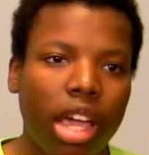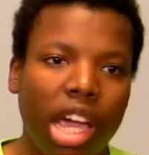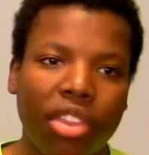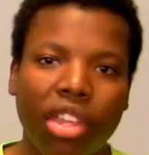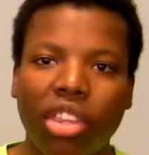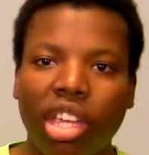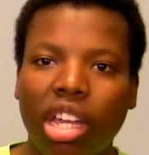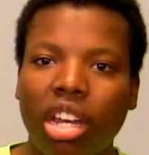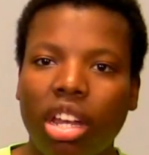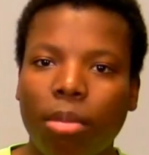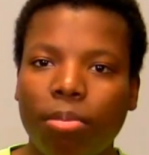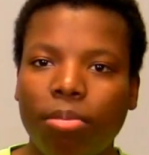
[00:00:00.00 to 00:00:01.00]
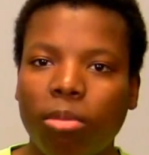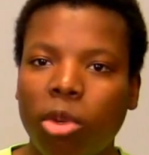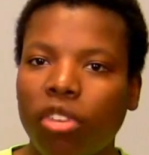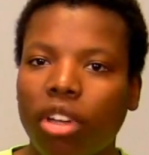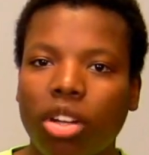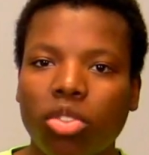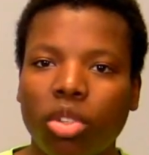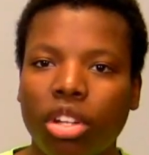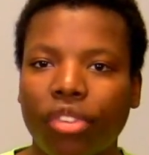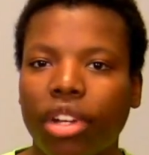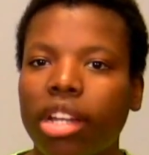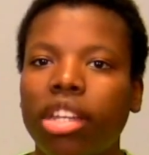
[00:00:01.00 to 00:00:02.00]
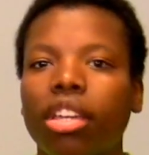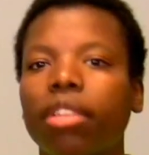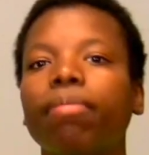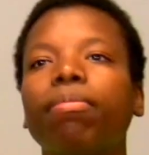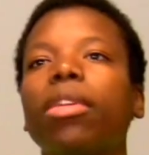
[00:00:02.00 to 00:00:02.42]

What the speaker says: and then they ended up moving on to a different idea.